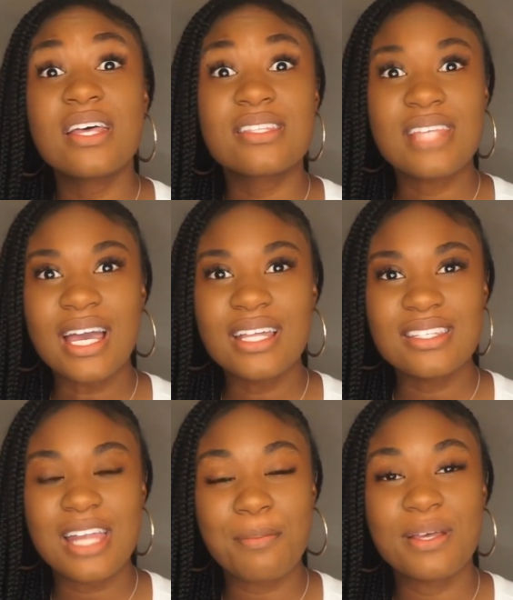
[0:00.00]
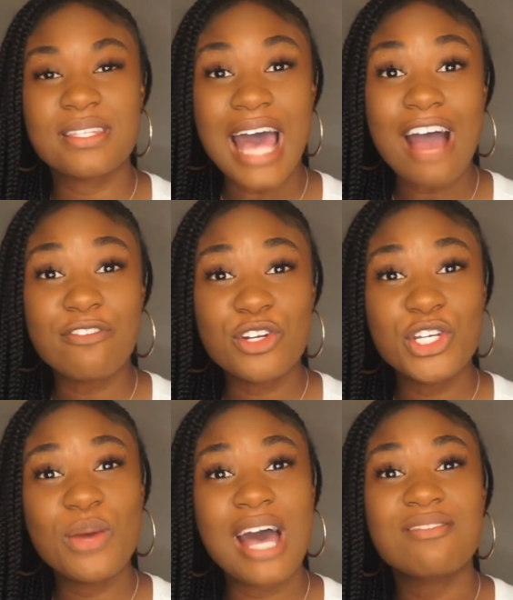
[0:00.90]
Second step is, after
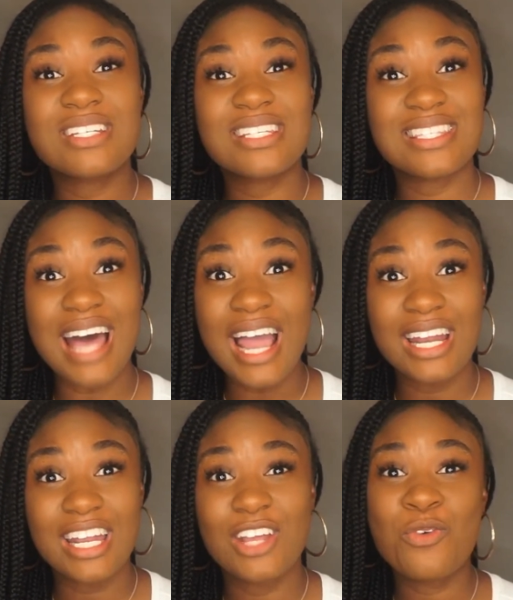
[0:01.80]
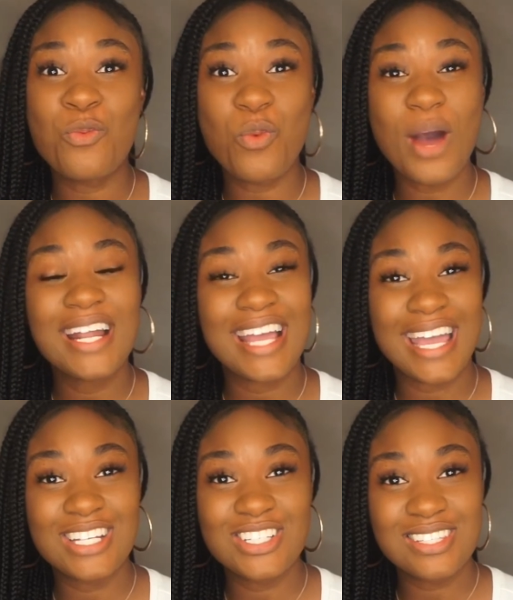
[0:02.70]
you have decided what
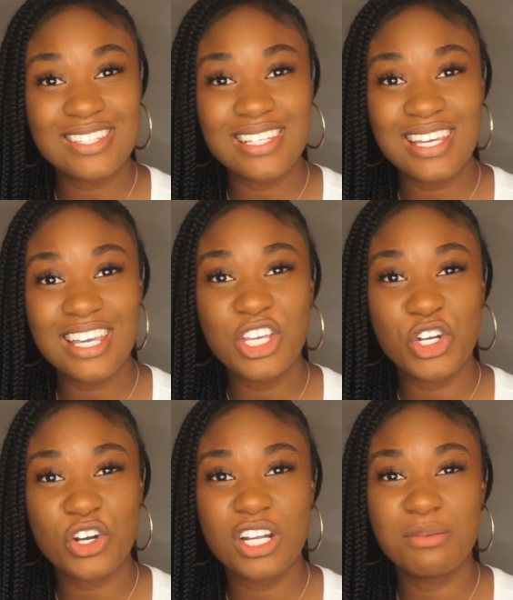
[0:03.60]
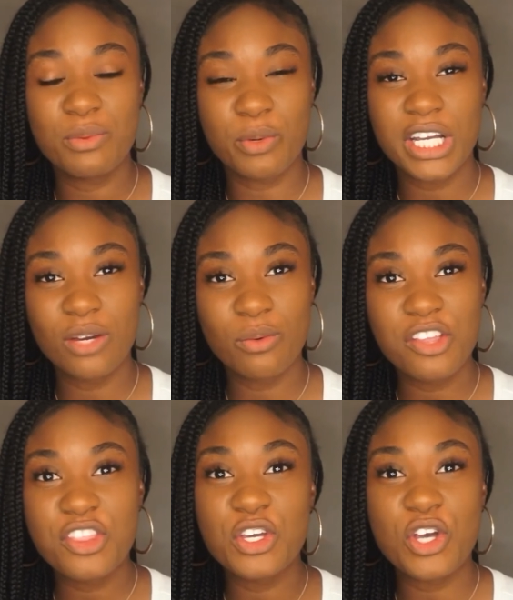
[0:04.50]
agency you're going to be working
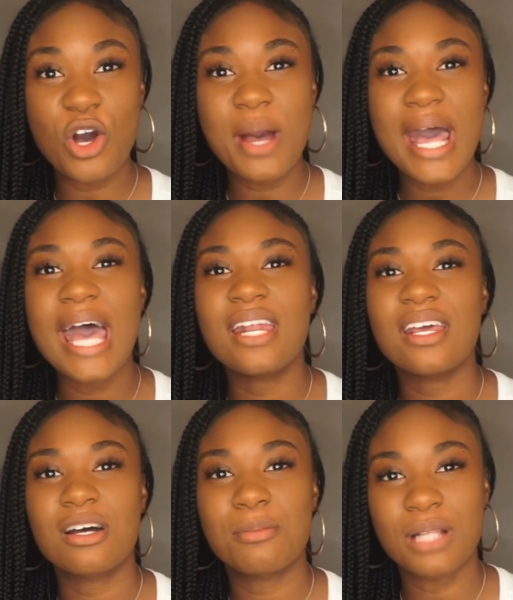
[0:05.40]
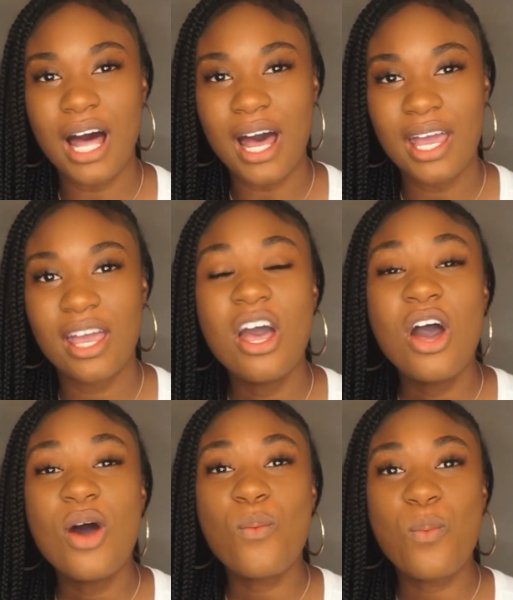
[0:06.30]
with, go ahead and apply.
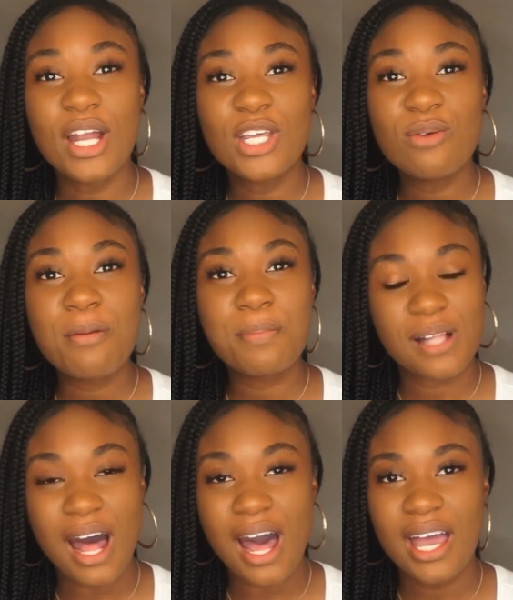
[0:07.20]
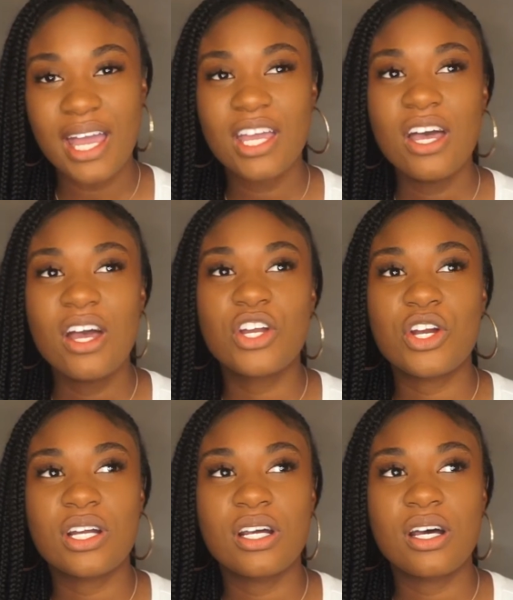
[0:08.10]
When you apply,
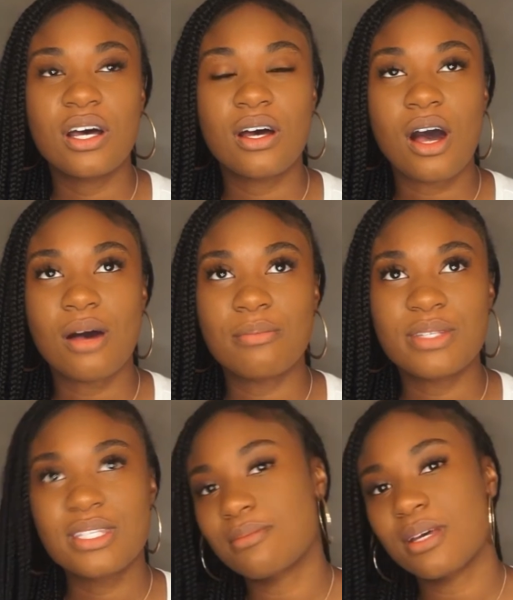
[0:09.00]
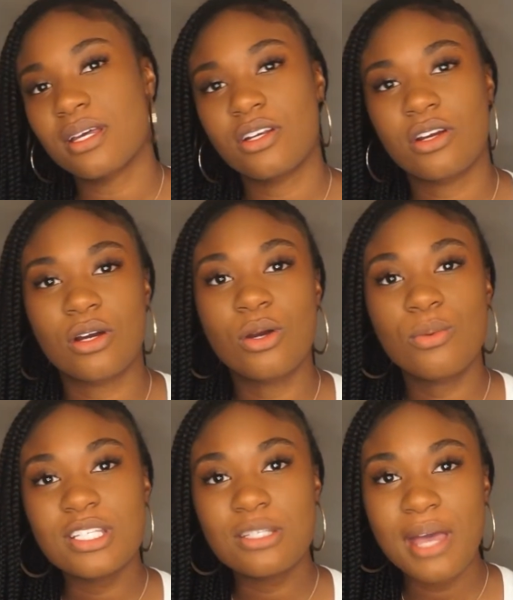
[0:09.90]
you're going to submit your
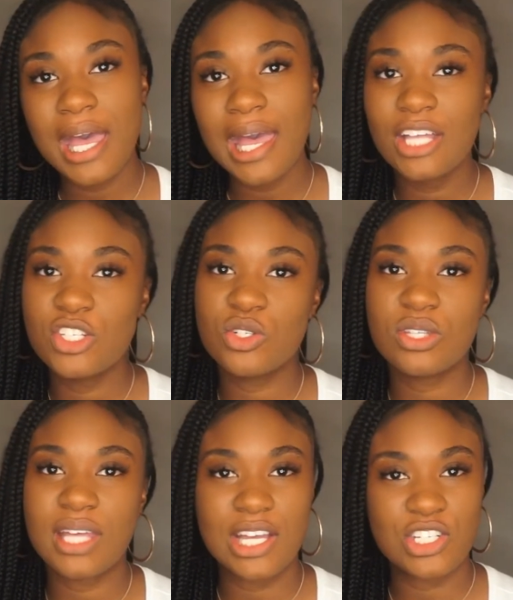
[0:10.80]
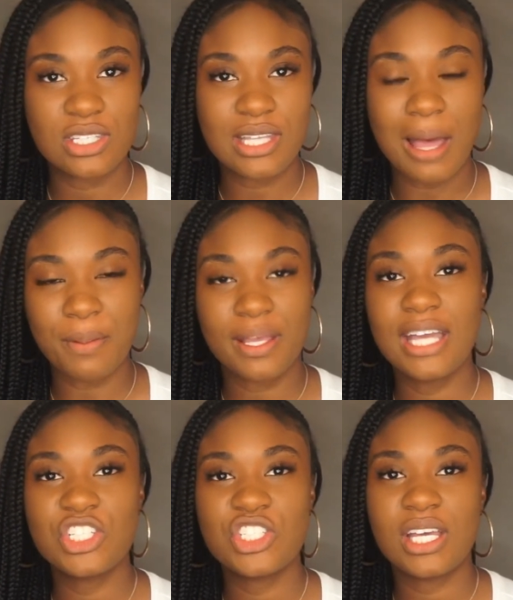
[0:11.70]
resume, do the agency
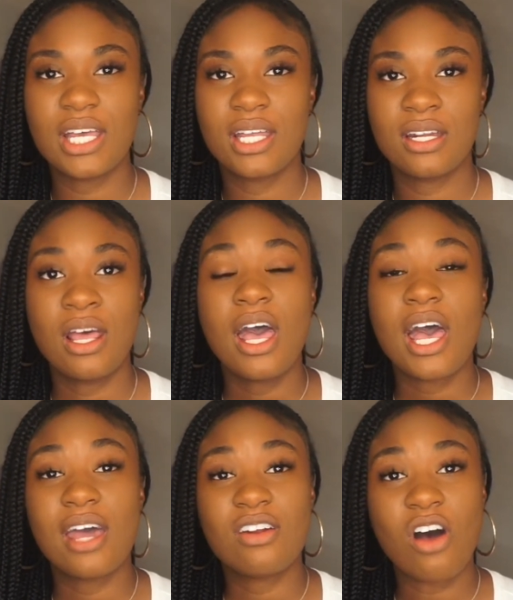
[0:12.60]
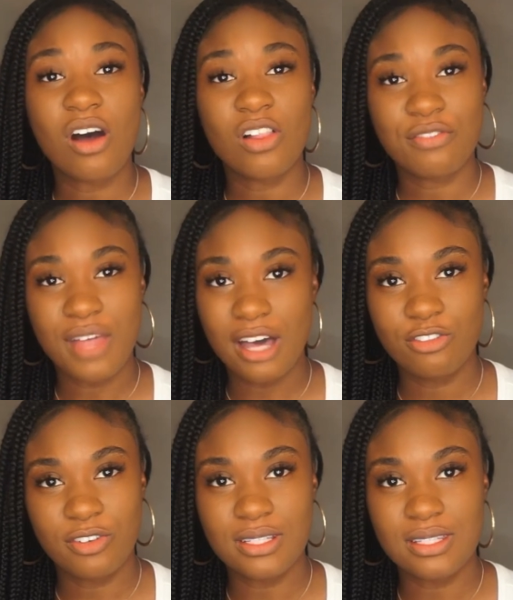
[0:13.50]
application, and all of that
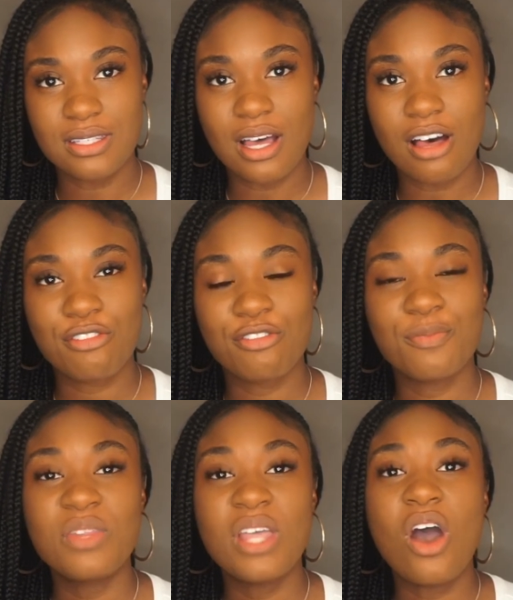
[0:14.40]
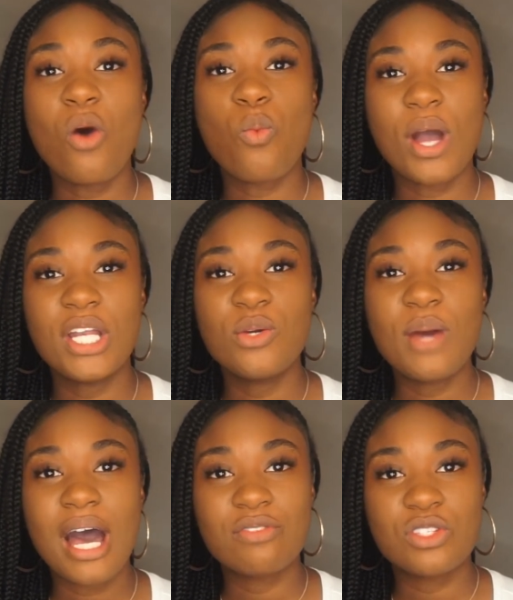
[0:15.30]
fun stuff. When you
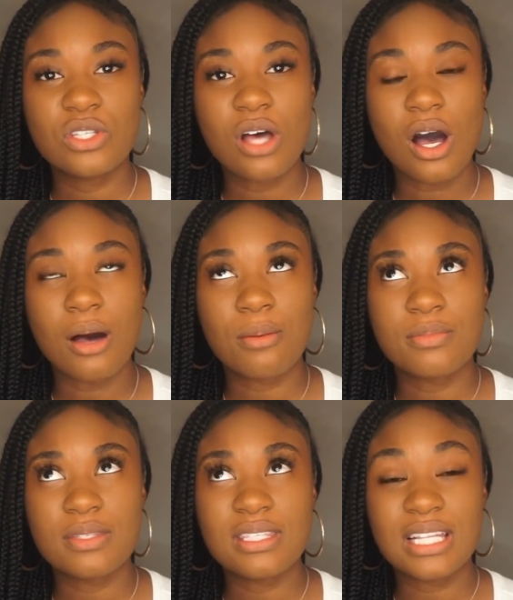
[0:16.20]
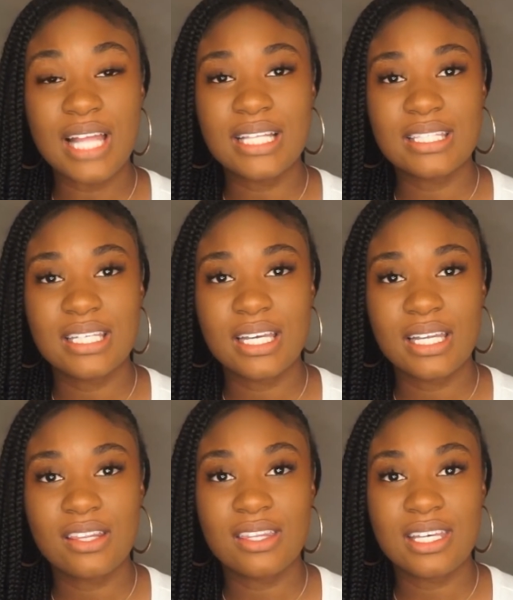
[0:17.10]
have
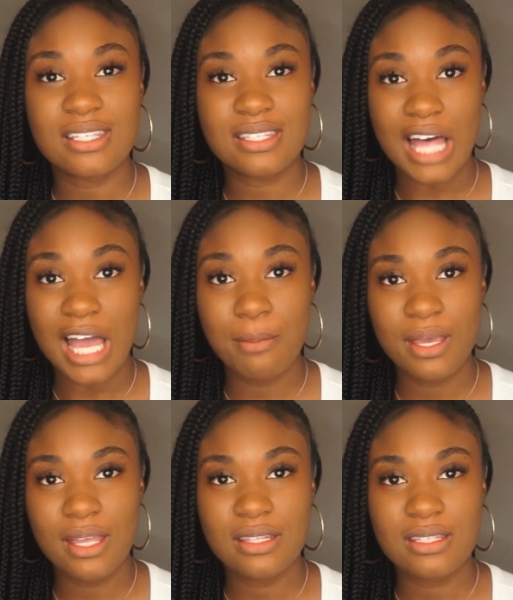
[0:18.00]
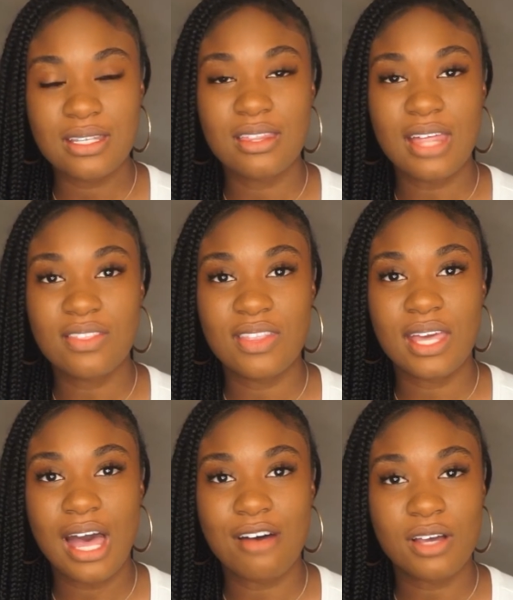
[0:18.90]
selected the assignment that they
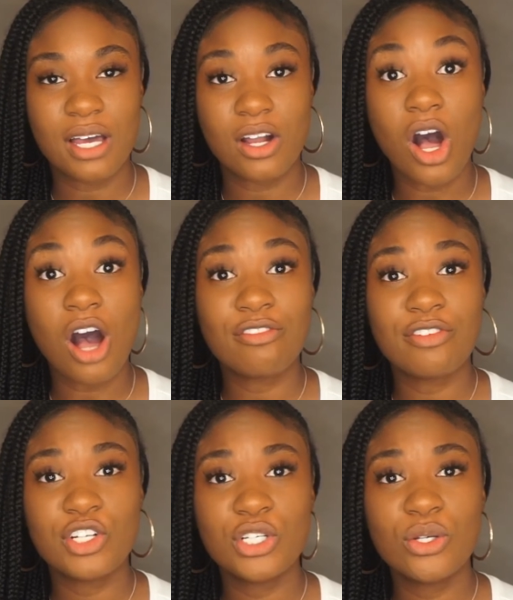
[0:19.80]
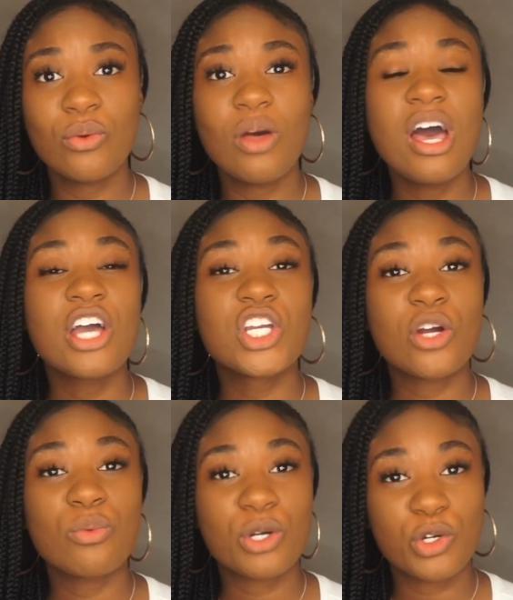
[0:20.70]
have kind of offered you,
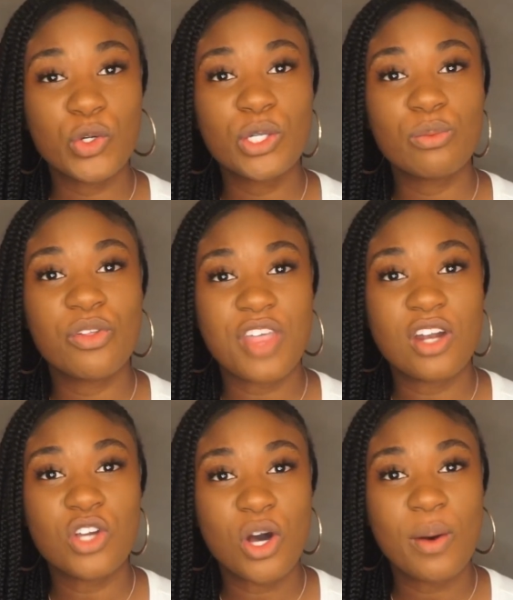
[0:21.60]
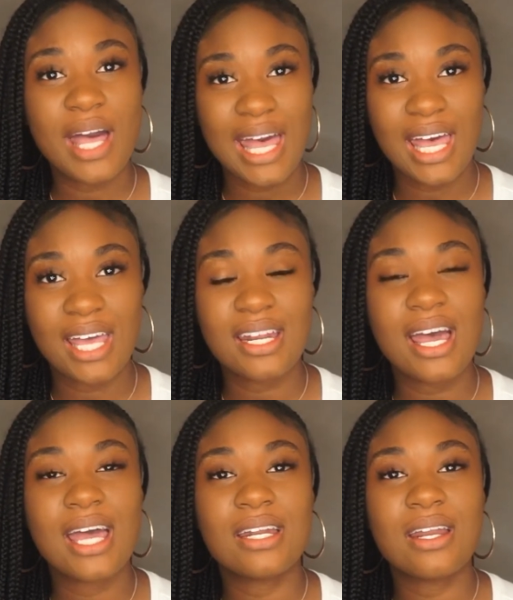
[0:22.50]
your recruiter will then go ahead
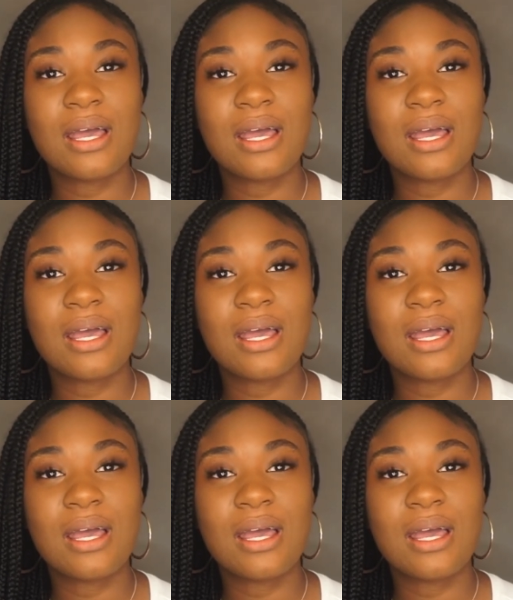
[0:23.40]
and